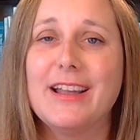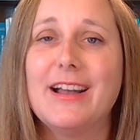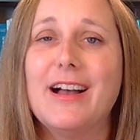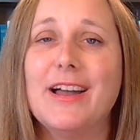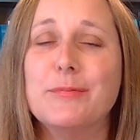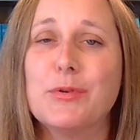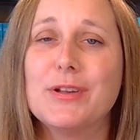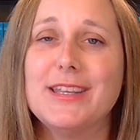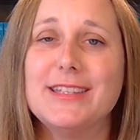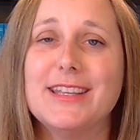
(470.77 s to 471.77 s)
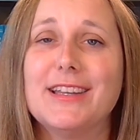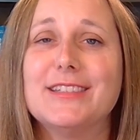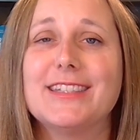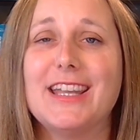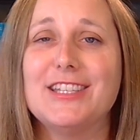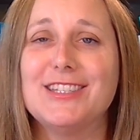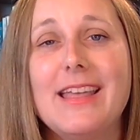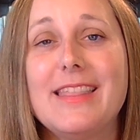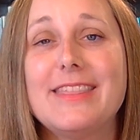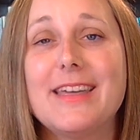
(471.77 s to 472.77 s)
on more detailed
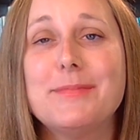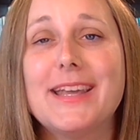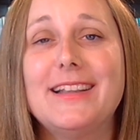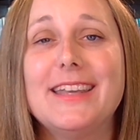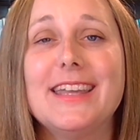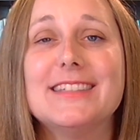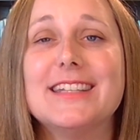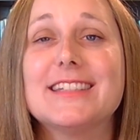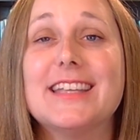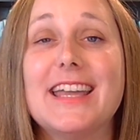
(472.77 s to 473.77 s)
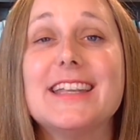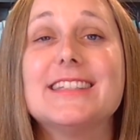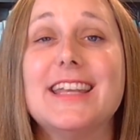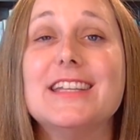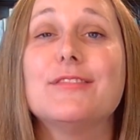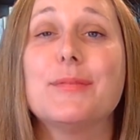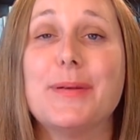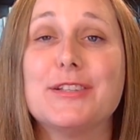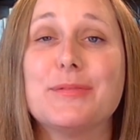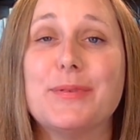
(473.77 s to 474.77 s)
sketches. Thumbnailing is an exciting stage of the
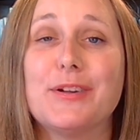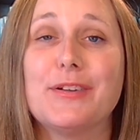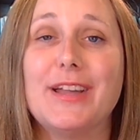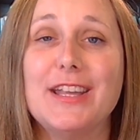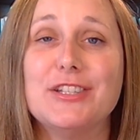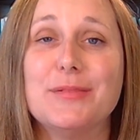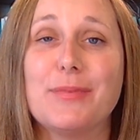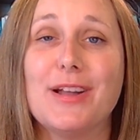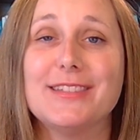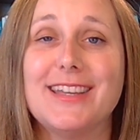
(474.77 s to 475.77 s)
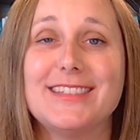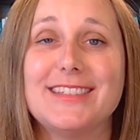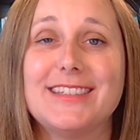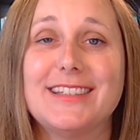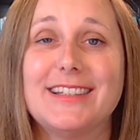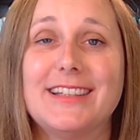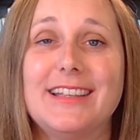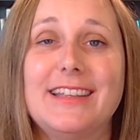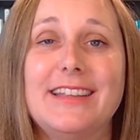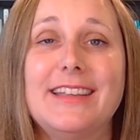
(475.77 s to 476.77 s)
picture book creation process.
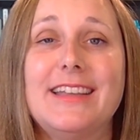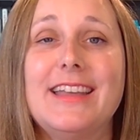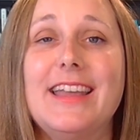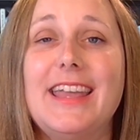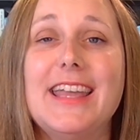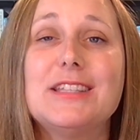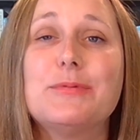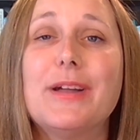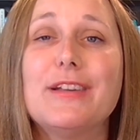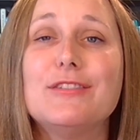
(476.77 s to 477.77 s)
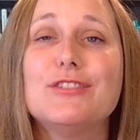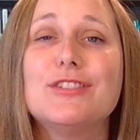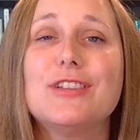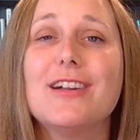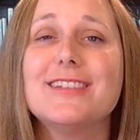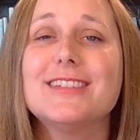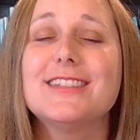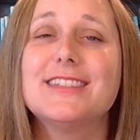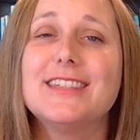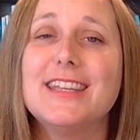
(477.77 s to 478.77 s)
It's where you start to
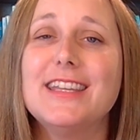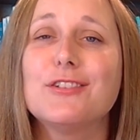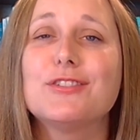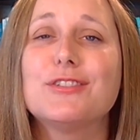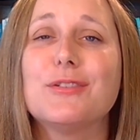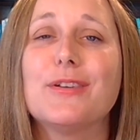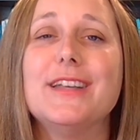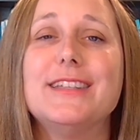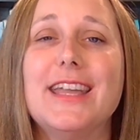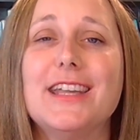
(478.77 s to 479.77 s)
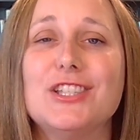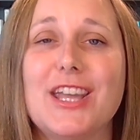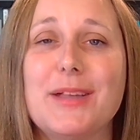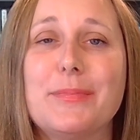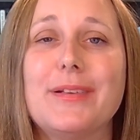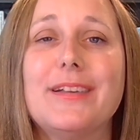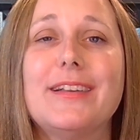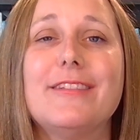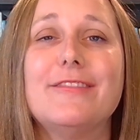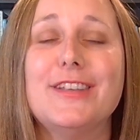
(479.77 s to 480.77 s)
see your story take shape
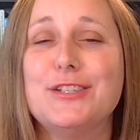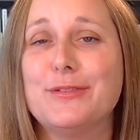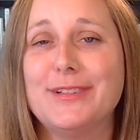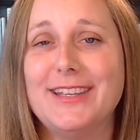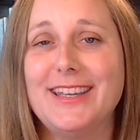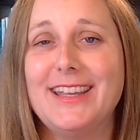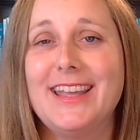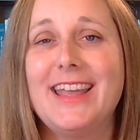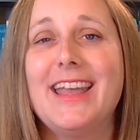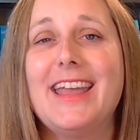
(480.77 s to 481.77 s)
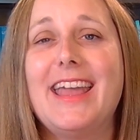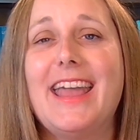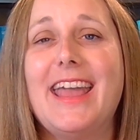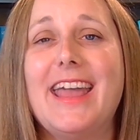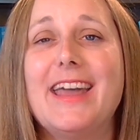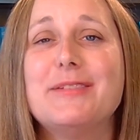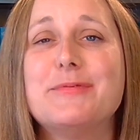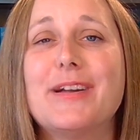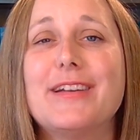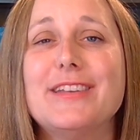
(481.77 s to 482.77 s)
visually, and
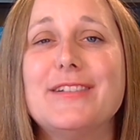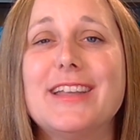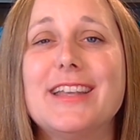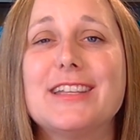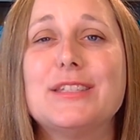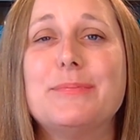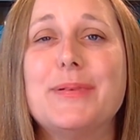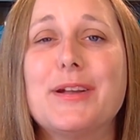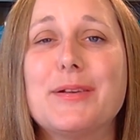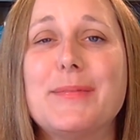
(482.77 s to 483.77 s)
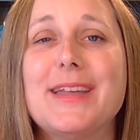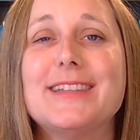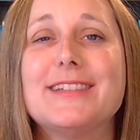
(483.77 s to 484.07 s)
where you can experiment